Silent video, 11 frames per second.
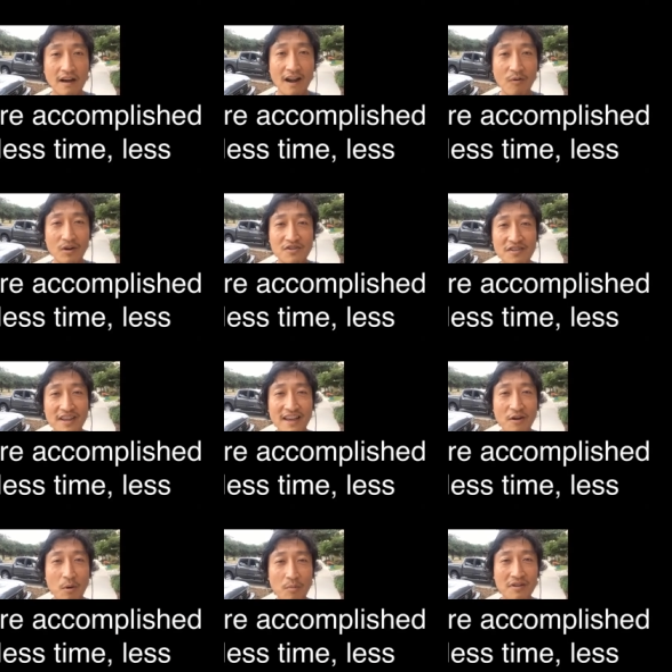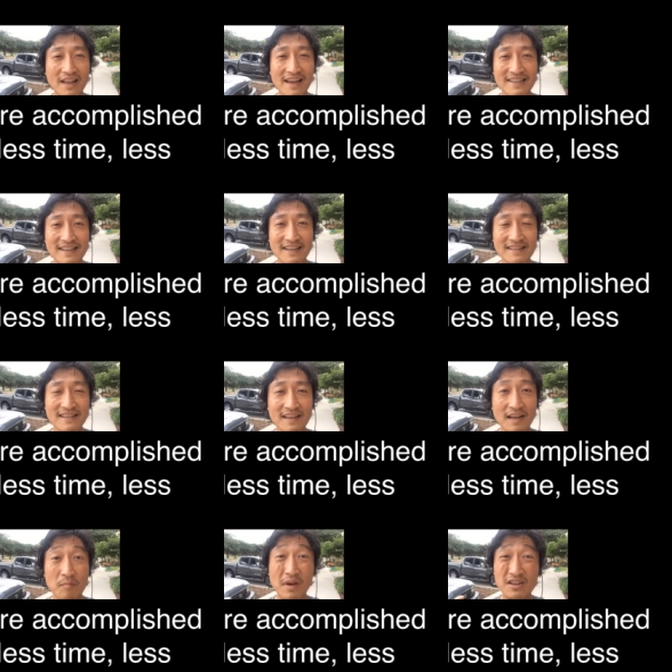All right, what'd you think? Hope you liked it.
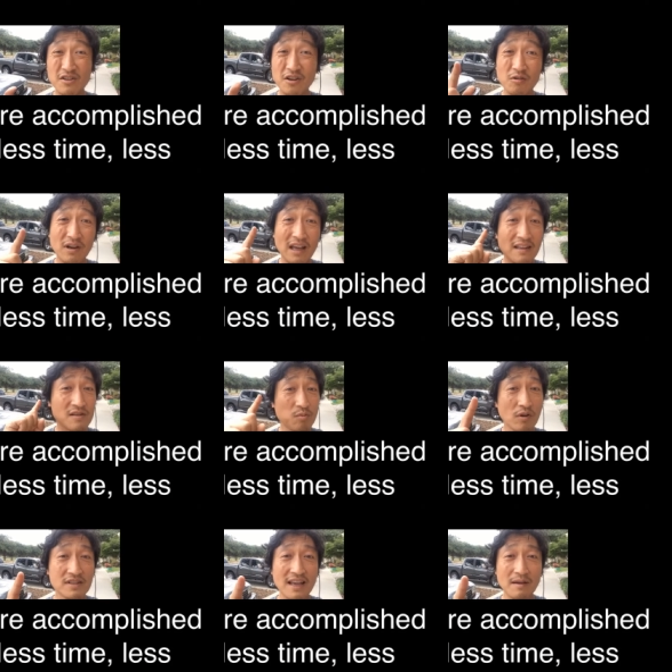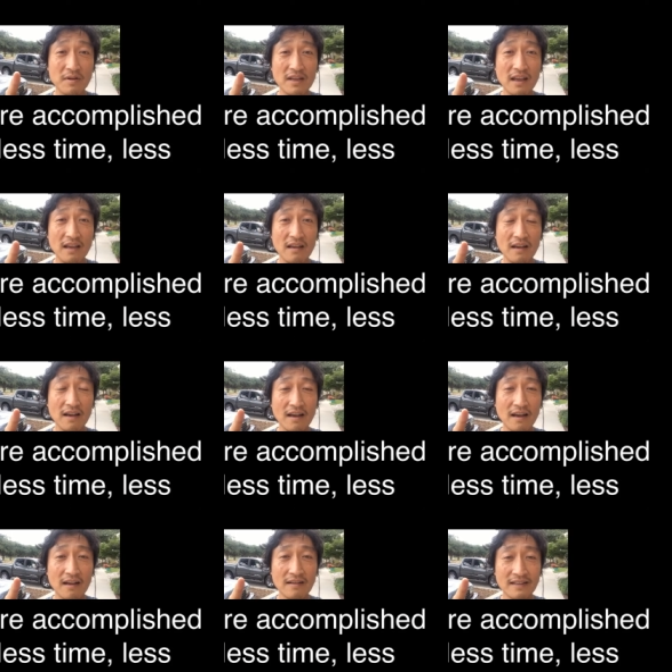Make sure to do it at least one time a day
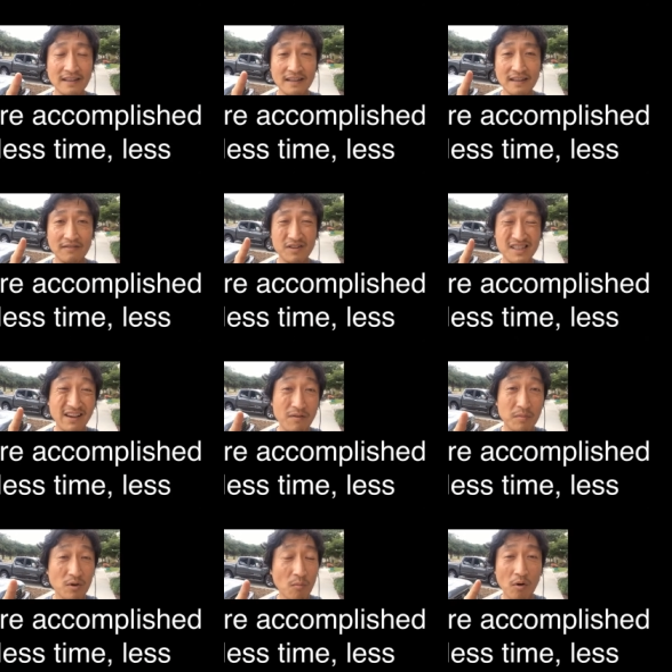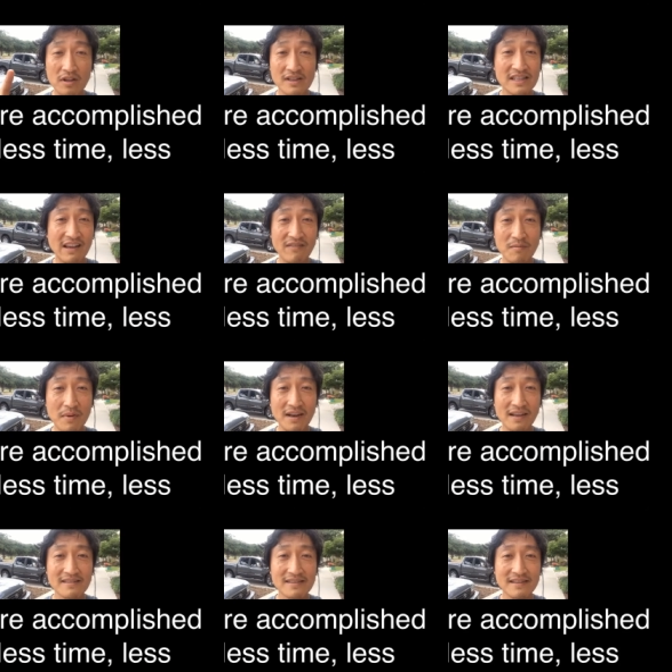uh, for seven, no more than seven
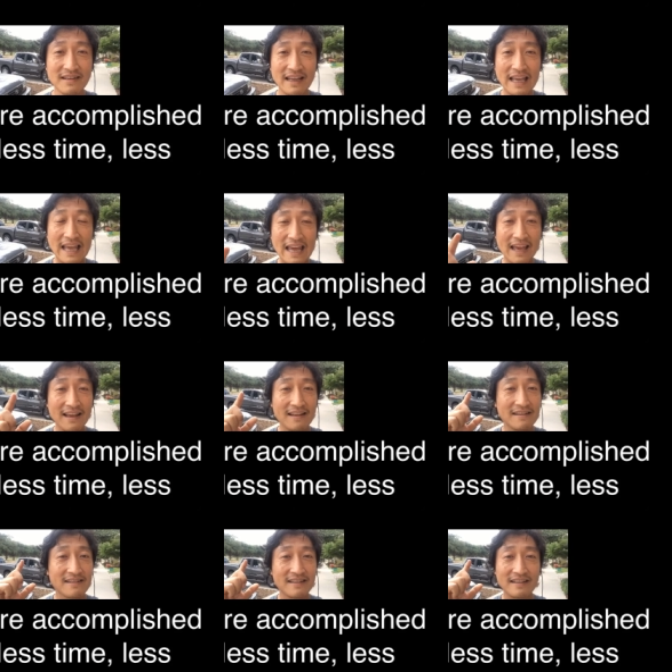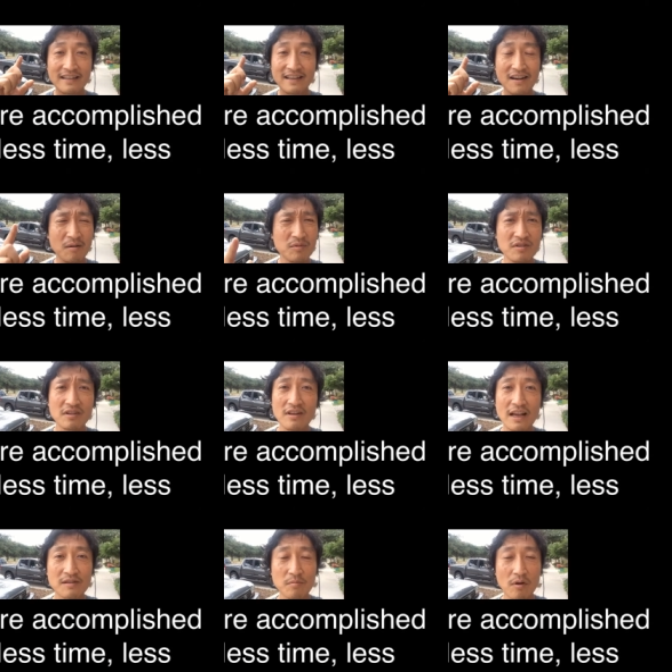minutes. And come to the
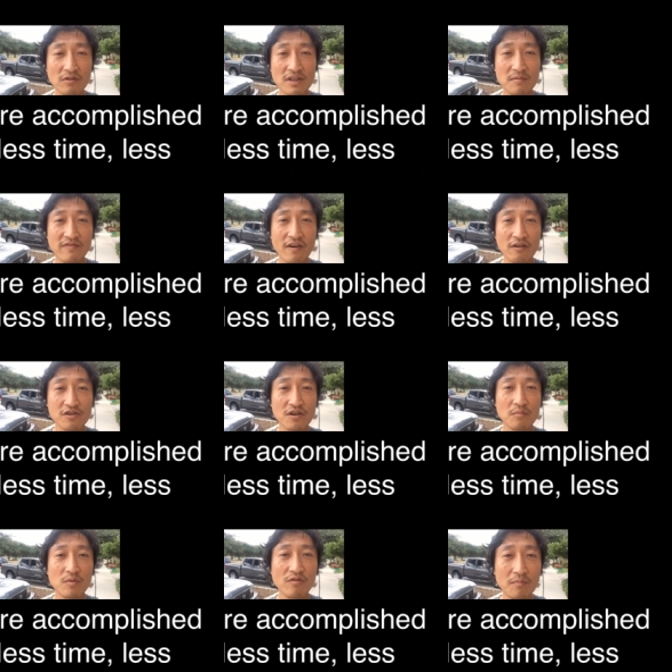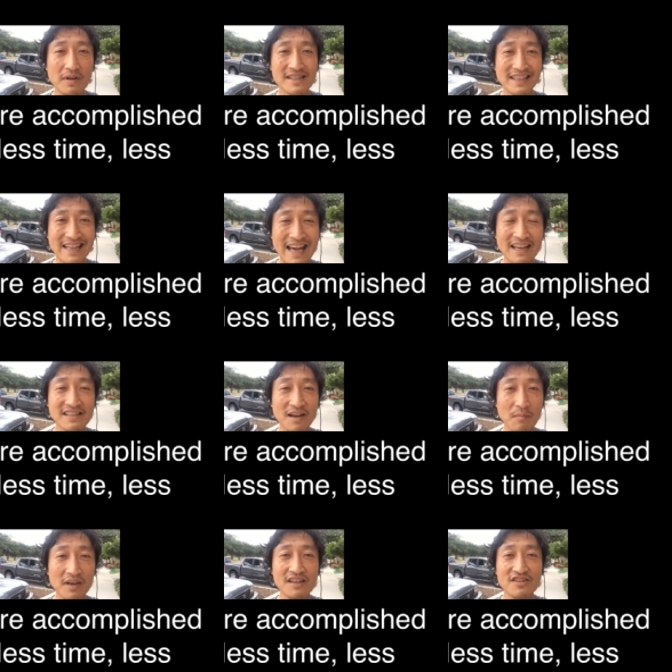next multifunctional movements class
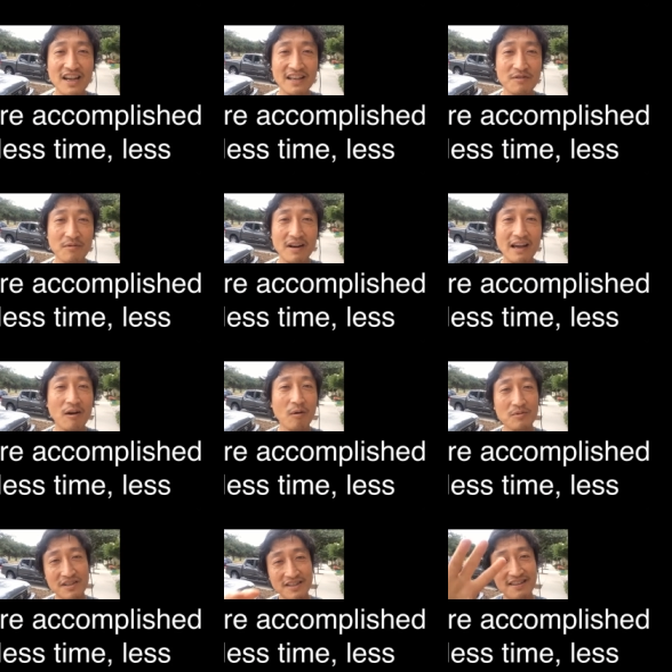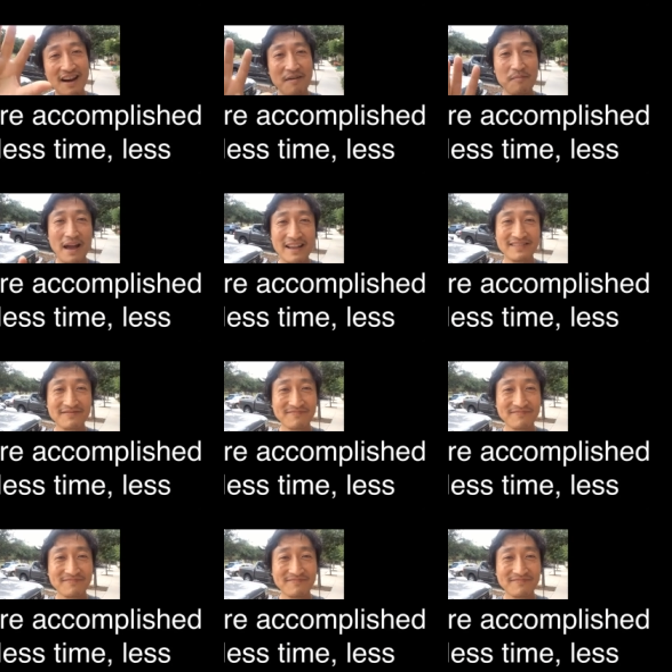coming in January. I hope to see you there. Bye.